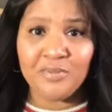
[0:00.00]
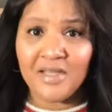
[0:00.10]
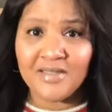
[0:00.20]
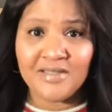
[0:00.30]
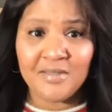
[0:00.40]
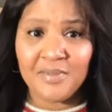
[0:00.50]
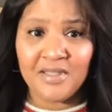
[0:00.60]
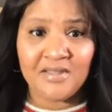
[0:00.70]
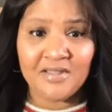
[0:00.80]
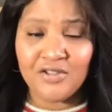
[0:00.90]
blessed to
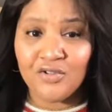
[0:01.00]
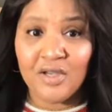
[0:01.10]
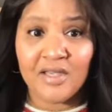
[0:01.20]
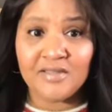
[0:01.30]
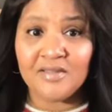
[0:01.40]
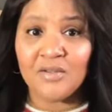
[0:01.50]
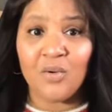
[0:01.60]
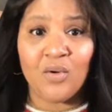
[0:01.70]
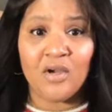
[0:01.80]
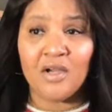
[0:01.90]
be this stressed,
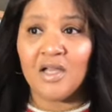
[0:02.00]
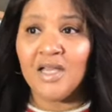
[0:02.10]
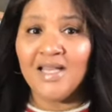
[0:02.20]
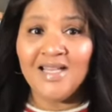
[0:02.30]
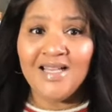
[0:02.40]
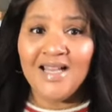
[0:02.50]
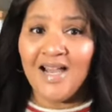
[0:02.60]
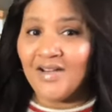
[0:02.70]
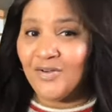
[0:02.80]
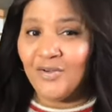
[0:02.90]
or
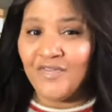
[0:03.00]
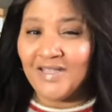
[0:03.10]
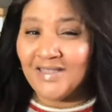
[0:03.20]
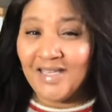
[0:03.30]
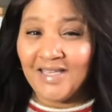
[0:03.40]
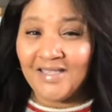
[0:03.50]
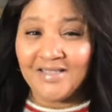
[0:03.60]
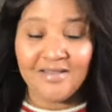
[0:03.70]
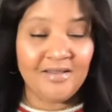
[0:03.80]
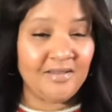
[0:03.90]
I don't know if I
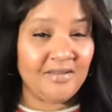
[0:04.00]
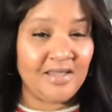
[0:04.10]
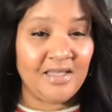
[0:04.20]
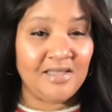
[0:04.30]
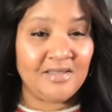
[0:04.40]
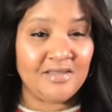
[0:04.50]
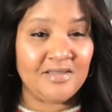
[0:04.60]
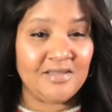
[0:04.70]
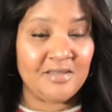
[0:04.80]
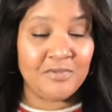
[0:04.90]
like
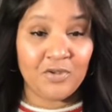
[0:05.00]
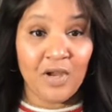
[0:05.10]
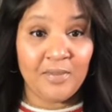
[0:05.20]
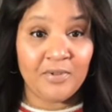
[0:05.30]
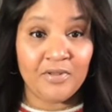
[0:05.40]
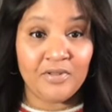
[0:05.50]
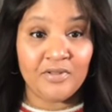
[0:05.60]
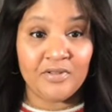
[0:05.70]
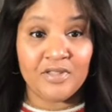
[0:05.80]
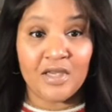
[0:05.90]
these
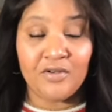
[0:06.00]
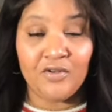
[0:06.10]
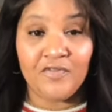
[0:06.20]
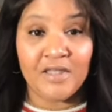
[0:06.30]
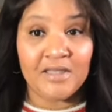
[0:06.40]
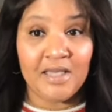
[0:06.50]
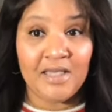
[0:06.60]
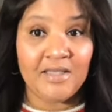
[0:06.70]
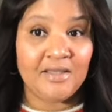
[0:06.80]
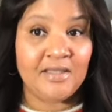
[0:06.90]
subscribers. I don't know if I
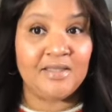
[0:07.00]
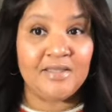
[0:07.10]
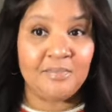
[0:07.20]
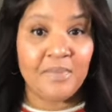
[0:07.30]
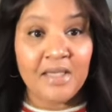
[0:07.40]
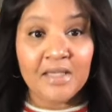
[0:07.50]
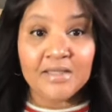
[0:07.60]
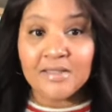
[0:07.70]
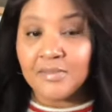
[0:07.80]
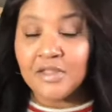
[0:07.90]
like this
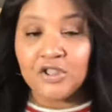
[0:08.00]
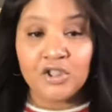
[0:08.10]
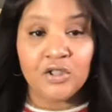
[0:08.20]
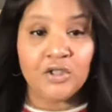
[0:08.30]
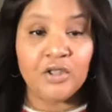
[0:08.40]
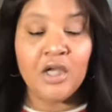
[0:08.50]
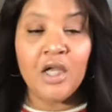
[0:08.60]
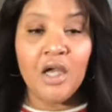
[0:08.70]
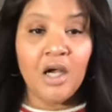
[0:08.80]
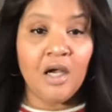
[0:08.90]
mix. I'm not sure. Uh,